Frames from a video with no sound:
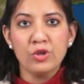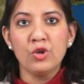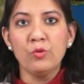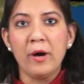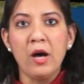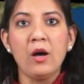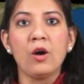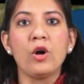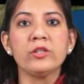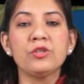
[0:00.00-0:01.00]
Cuba,
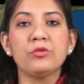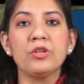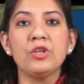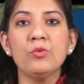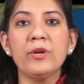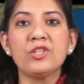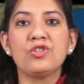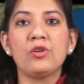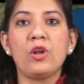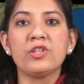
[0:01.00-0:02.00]
according to the U.S.
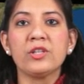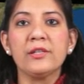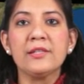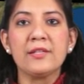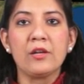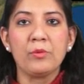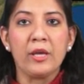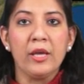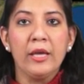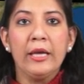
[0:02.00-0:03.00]
Geological Survey.